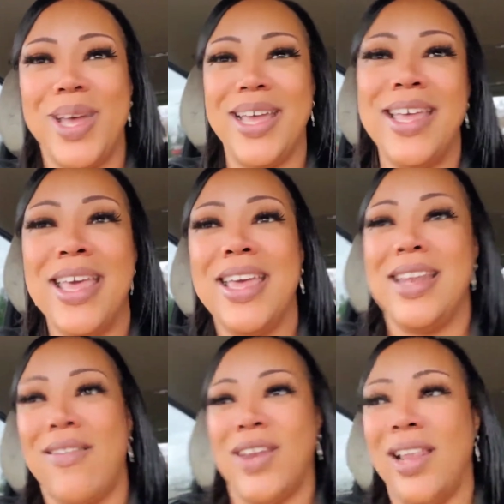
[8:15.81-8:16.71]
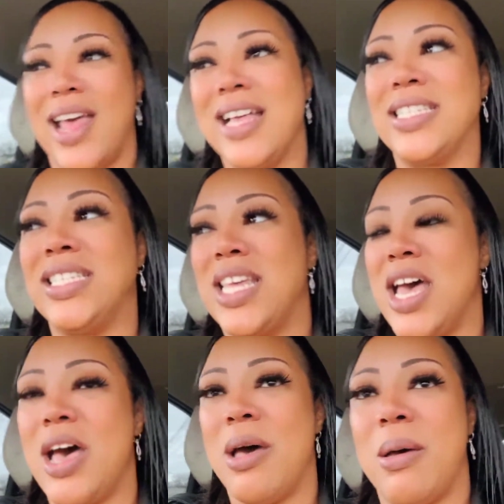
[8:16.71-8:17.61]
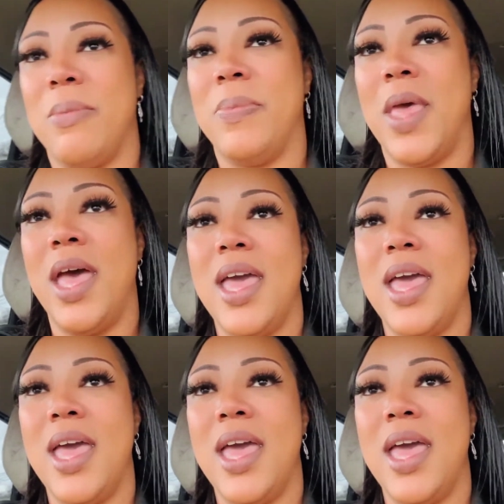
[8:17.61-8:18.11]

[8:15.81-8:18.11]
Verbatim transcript: but nevertheless, um,